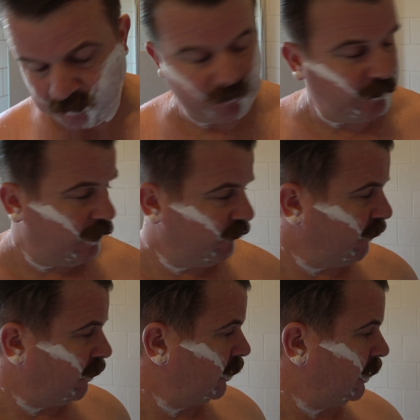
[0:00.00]
that's
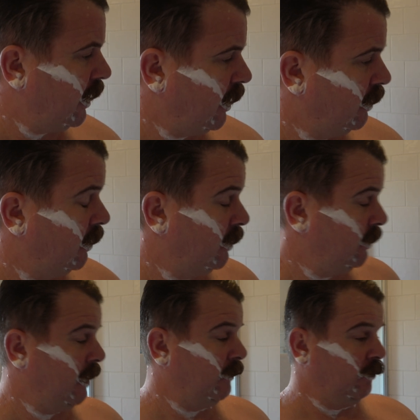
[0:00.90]
ever
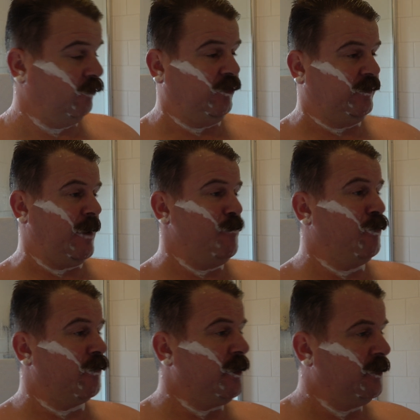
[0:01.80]
had dodgy
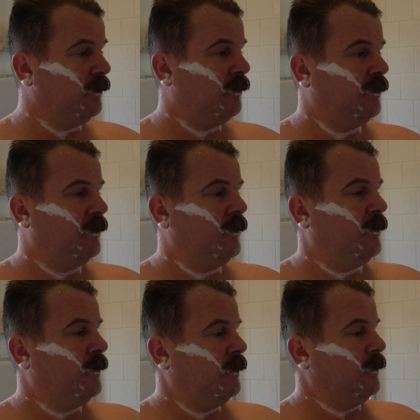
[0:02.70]
tempering.
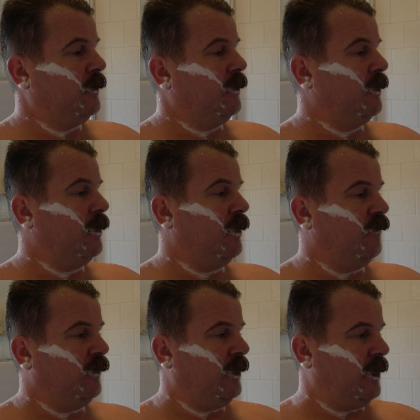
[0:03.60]
I
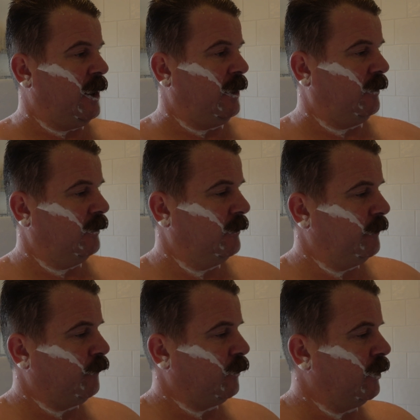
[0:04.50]
think they had
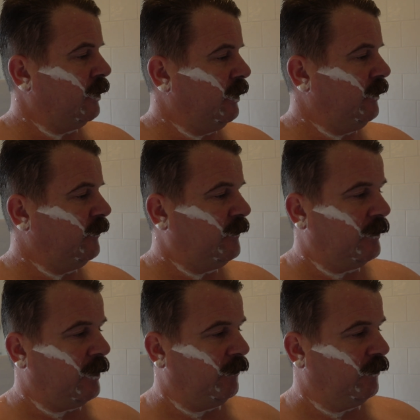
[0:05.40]
at
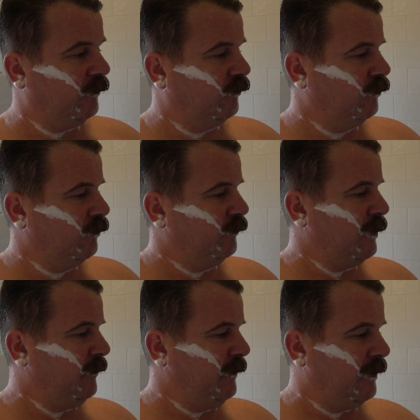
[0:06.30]
least up to sort of
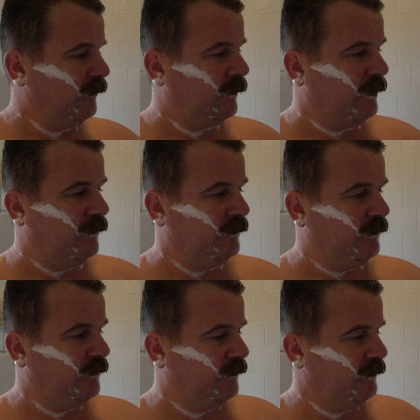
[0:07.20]
maybe, let's say, the
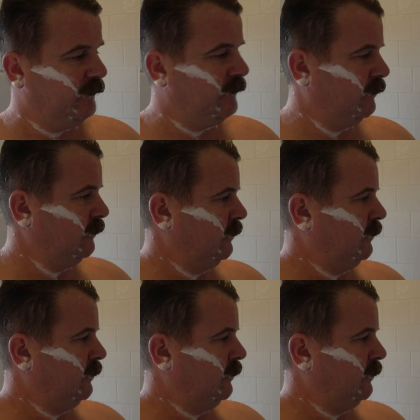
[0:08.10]
60s.